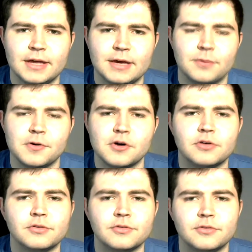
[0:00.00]
it
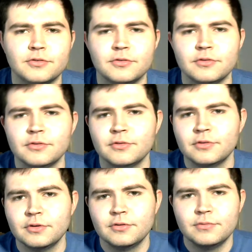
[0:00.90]
was
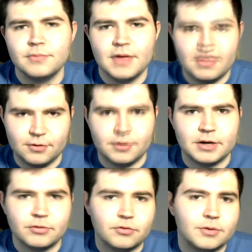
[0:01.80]

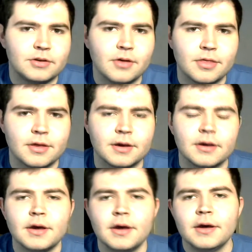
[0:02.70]
everyone else doing
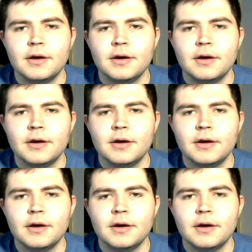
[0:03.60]
nothing.